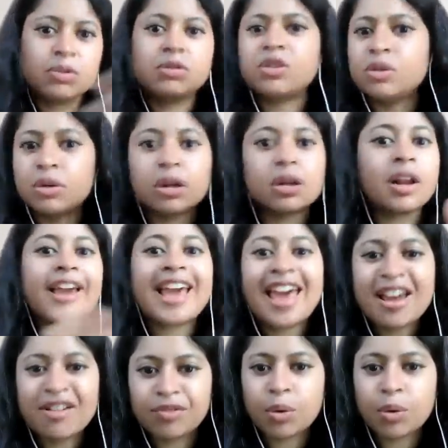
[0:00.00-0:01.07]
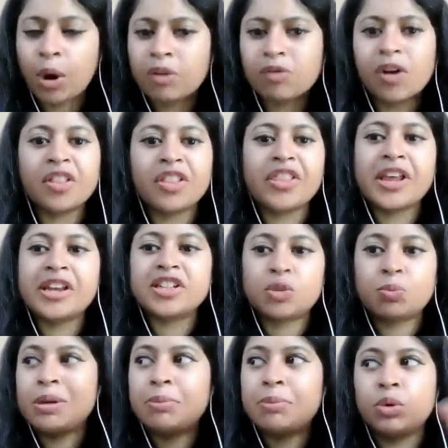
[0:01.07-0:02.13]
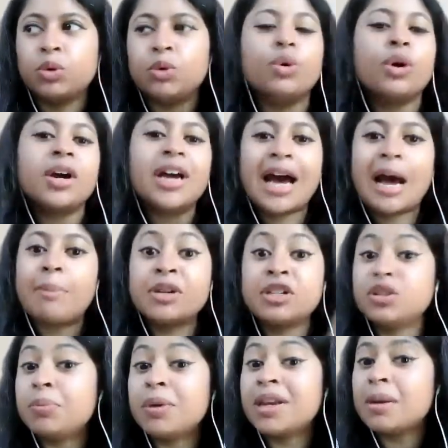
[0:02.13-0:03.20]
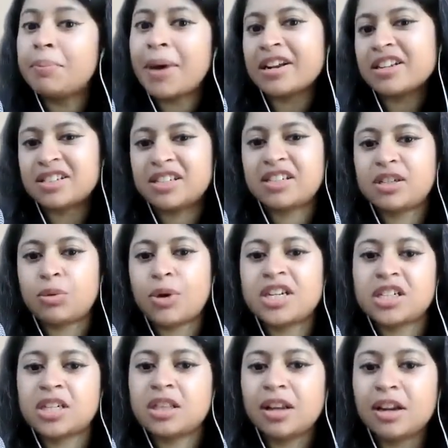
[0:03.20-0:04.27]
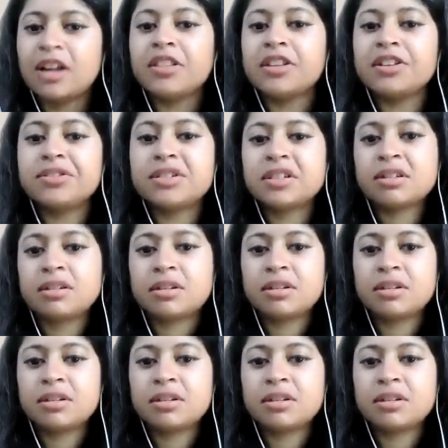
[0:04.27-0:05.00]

to like everyone rather than just people who happen to be in a better situation than others?